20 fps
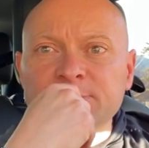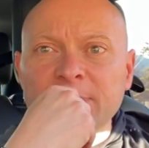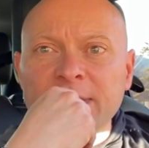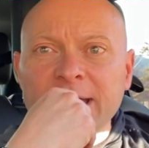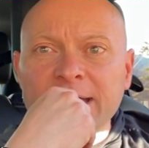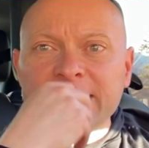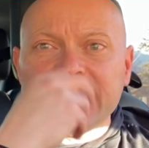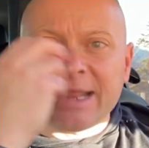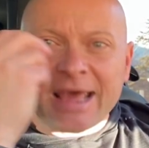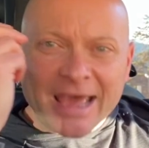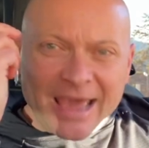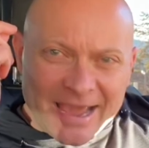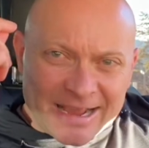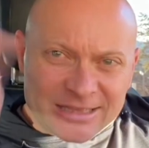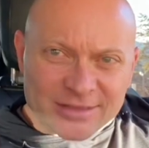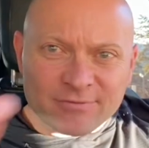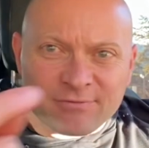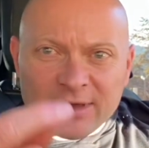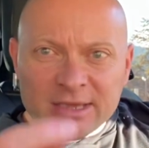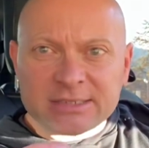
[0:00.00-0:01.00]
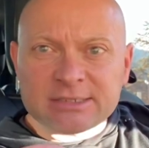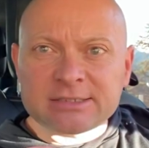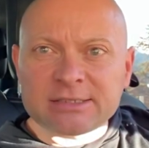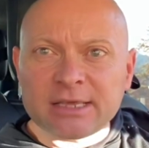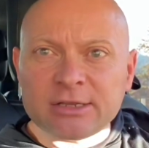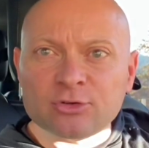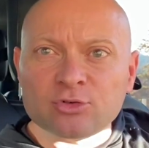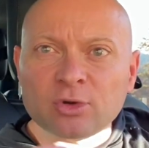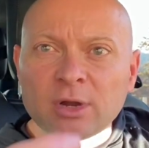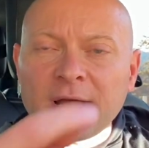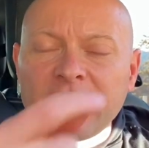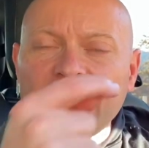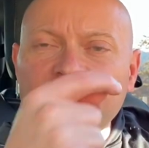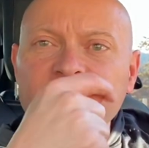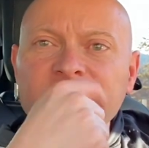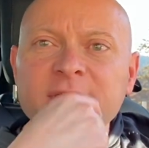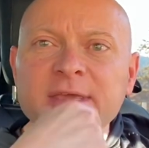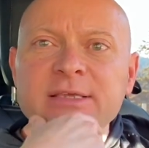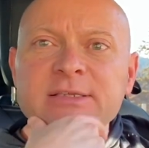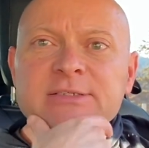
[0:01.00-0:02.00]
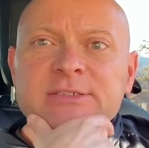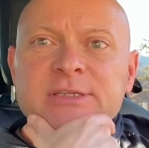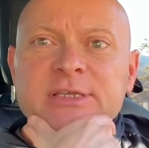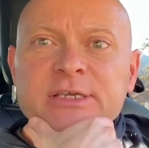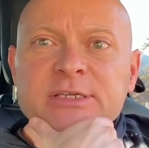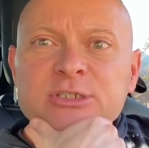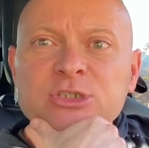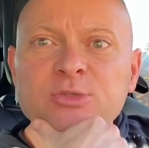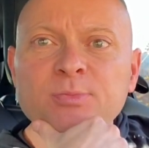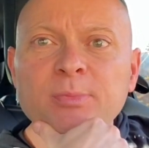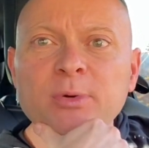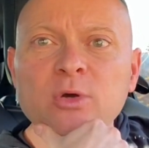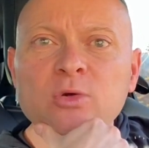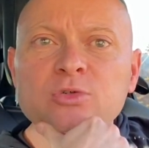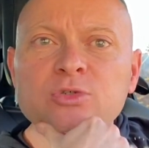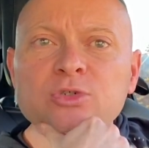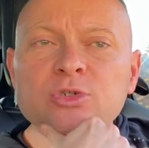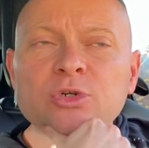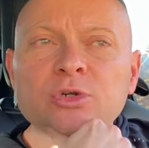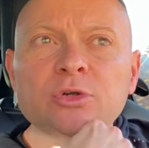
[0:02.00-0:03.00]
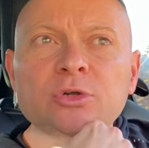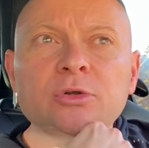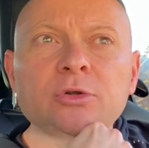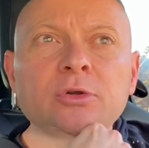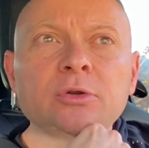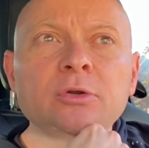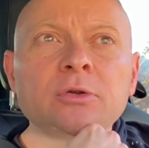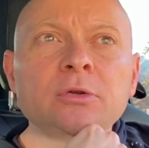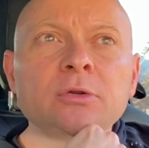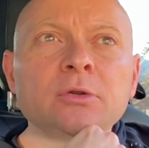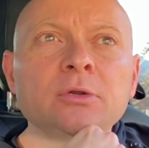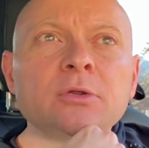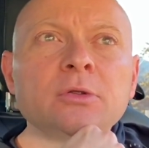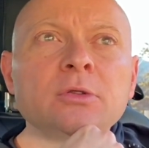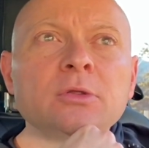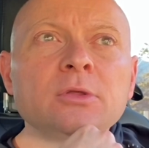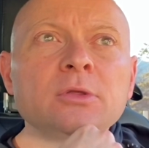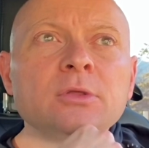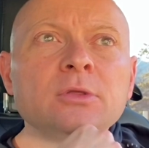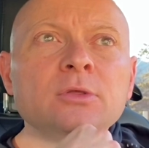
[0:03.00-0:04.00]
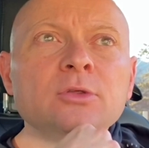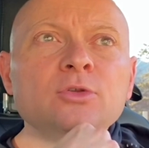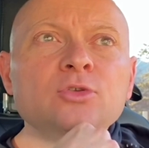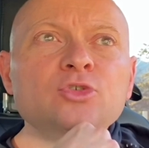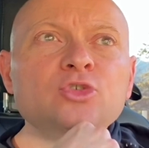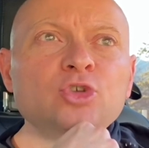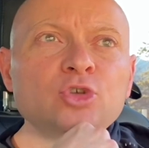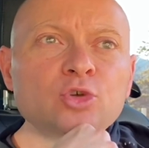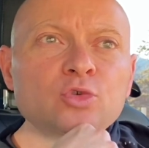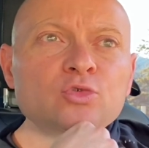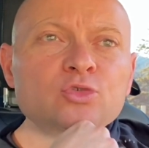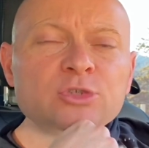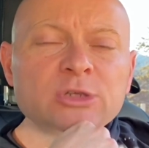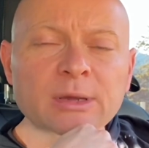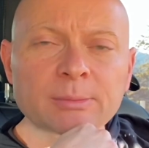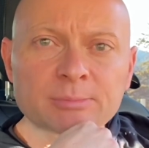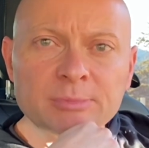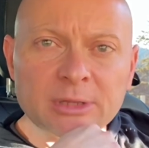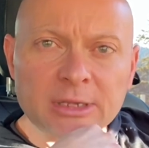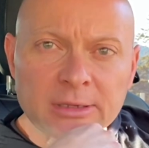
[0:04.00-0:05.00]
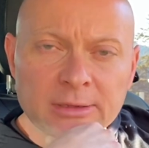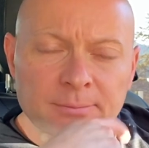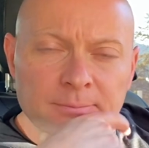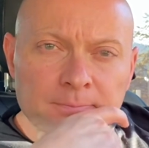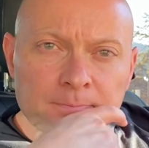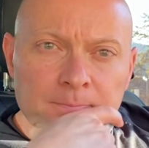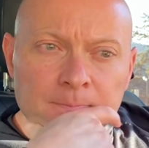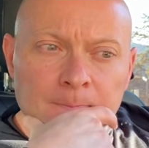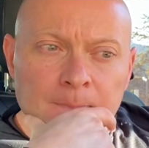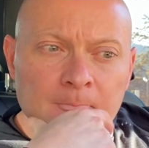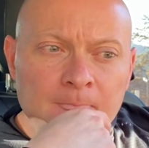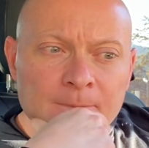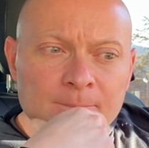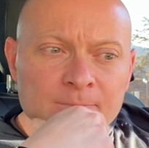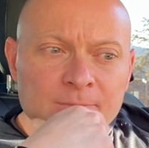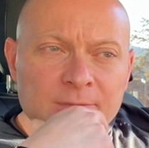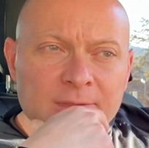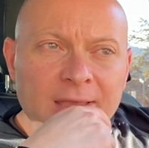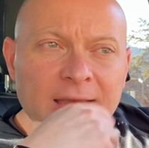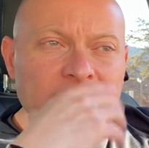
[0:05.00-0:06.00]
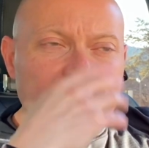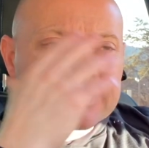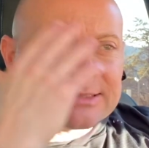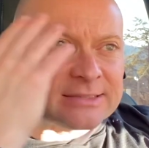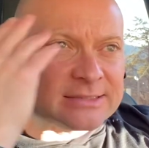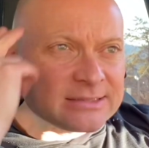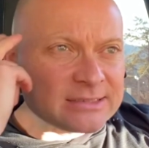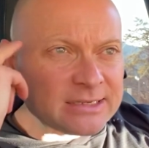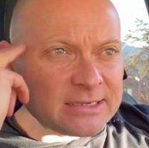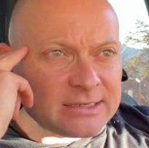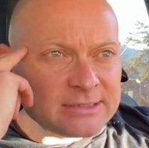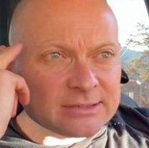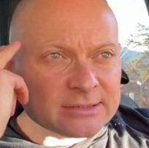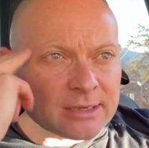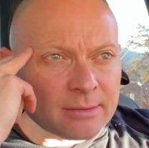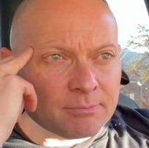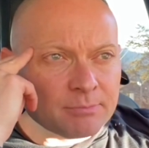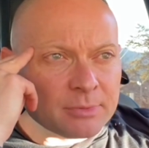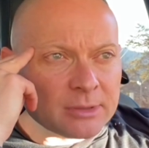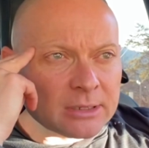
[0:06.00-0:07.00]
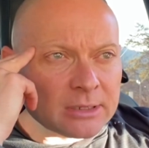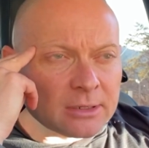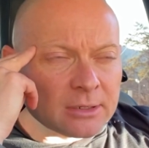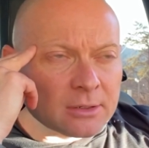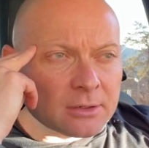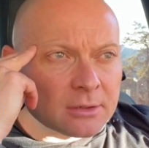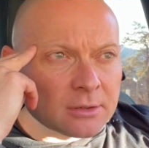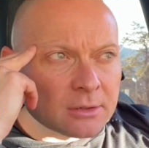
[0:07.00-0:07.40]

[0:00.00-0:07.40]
mind and activates that drive is exposure to something. I see something